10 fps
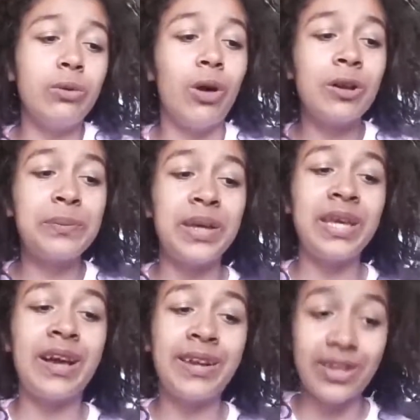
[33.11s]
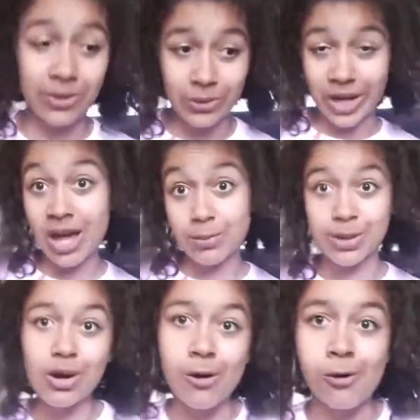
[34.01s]
wanna be any, you gotta
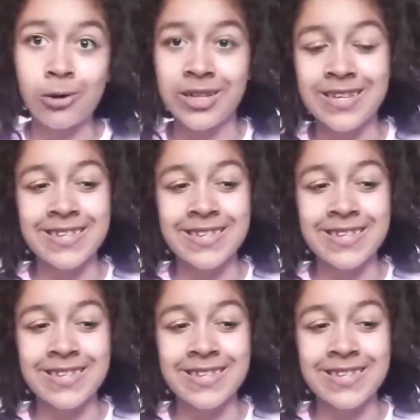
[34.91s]
be holy.